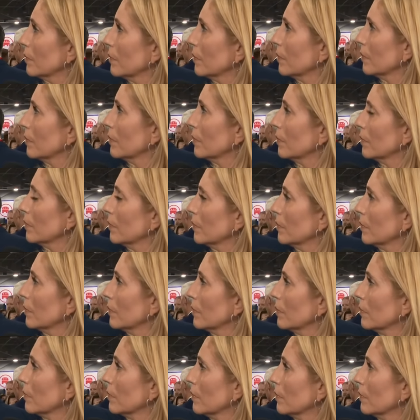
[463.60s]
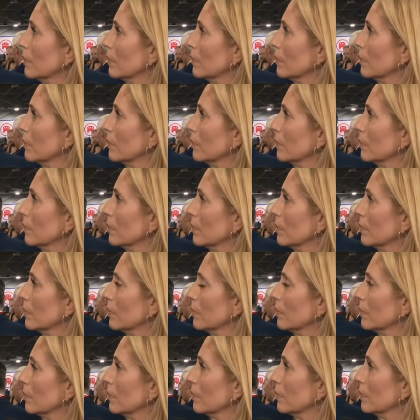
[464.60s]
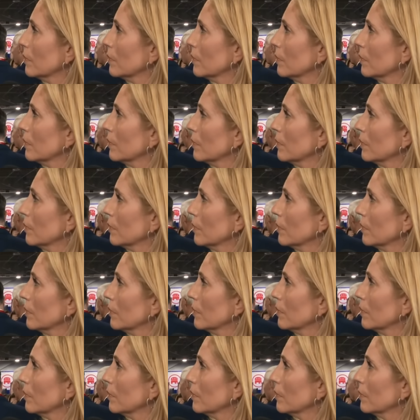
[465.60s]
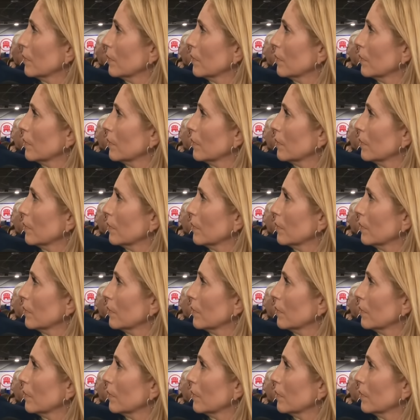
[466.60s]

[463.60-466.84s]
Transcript: [no speech]